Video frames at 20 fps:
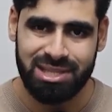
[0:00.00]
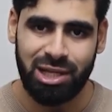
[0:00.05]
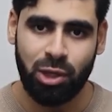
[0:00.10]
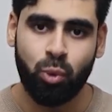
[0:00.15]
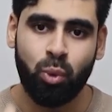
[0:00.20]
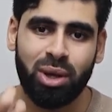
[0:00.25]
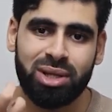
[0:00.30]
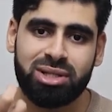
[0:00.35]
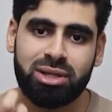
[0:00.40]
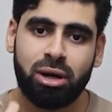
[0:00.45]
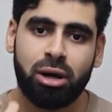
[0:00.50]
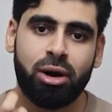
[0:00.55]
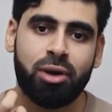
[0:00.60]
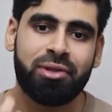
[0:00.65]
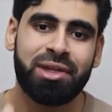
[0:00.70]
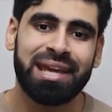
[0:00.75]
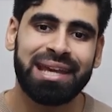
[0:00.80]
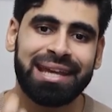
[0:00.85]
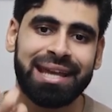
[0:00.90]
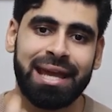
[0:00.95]
Like, what are
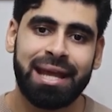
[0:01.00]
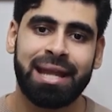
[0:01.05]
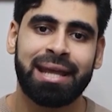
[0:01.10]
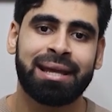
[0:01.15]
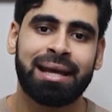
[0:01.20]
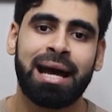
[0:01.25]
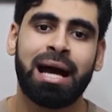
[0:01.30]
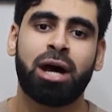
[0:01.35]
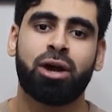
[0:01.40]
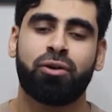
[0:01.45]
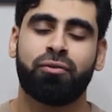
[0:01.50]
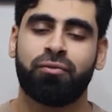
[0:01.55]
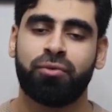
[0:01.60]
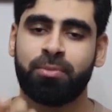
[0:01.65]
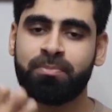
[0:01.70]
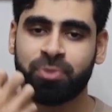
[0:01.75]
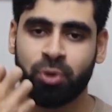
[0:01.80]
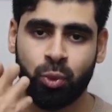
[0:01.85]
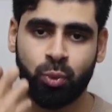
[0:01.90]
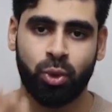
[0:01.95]
they getting out of
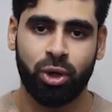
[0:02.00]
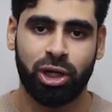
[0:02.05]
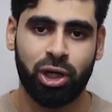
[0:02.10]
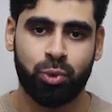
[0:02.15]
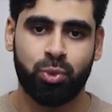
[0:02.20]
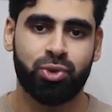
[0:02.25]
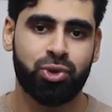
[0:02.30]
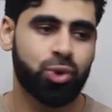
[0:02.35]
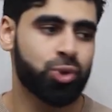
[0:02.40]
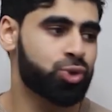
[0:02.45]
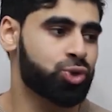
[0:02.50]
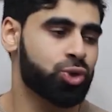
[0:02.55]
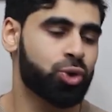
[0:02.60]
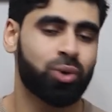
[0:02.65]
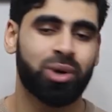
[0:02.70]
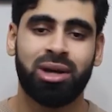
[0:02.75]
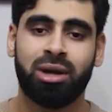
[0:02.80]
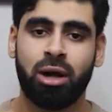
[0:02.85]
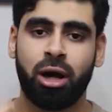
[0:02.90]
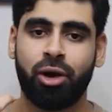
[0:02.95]
working with you?
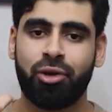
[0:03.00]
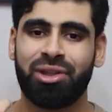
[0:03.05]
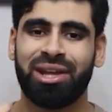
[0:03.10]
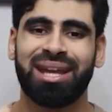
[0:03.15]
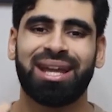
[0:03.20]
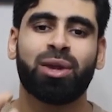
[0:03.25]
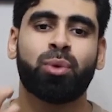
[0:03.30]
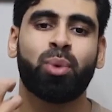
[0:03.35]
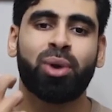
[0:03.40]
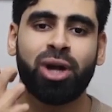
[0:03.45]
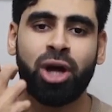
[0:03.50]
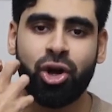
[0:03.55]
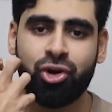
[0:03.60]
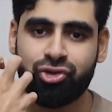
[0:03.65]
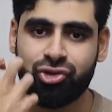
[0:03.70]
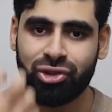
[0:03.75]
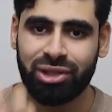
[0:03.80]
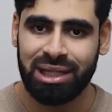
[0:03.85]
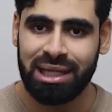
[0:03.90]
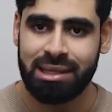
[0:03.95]
So are they getting
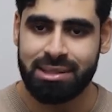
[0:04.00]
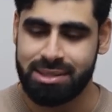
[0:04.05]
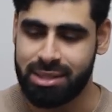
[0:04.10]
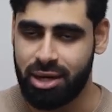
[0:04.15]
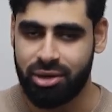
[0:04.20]
100 leads?